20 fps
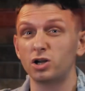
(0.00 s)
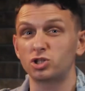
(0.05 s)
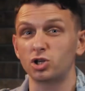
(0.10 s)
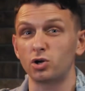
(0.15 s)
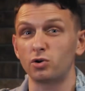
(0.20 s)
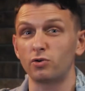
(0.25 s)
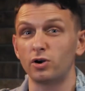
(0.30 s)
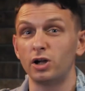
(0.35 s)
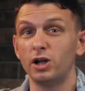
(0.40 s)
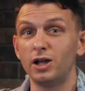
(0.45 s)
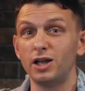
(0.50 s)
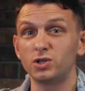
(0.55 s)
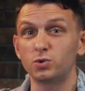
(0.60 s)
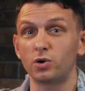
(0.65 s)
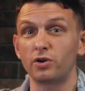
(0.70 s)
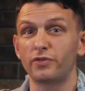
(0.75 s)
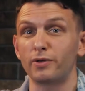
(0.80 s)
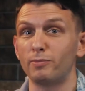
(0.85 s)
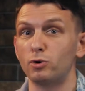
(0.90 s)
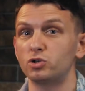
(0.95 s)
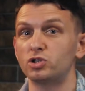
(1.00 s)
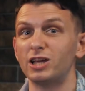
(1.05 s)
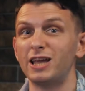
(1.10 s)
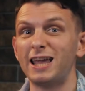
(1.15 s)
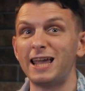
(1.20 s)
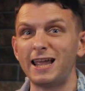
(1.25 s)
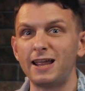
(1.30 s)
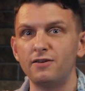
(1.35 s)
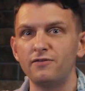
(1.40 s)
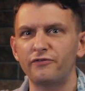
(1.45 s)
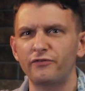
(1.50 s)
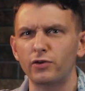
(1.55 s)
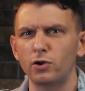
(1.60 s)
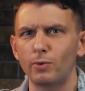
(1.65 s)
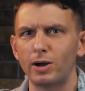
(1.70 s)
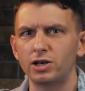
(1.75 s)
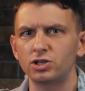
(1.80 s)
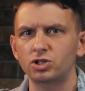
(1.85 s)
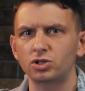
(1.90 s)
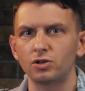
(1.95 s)
genre is one of the most
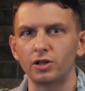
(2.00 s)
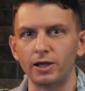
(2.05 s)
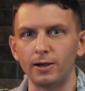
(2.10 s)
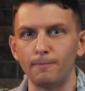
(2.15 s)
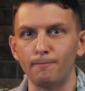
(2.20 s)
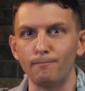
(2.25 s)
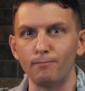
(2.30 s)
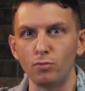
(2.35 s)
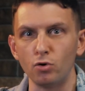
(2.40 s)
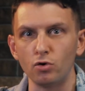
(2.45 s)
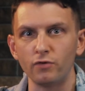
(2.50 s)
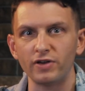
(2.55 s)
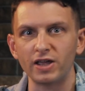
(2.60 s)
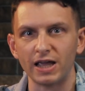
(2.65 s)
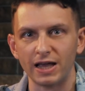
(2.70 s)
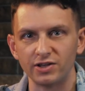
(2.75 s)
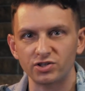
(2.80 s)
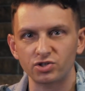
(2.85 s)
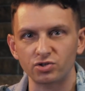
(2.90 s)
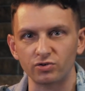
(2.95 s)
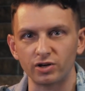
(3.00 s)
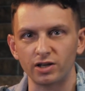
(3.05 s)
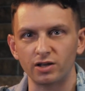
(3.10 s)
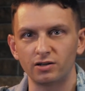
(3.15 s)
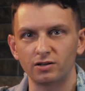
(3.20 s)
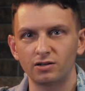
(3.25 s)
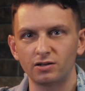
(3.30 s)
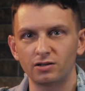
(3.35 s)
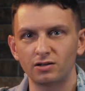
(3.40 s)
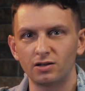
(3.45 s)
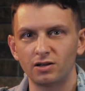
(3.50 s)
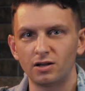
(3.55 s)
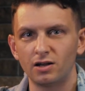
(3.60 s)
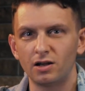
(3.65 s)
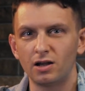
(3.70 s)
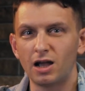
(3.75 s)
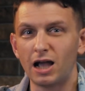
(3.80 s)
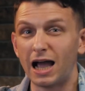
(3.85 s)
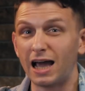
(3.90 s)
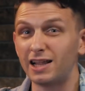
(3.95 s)
influential in movie history.
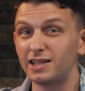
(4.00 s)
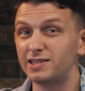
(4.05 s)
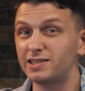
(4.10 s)
And it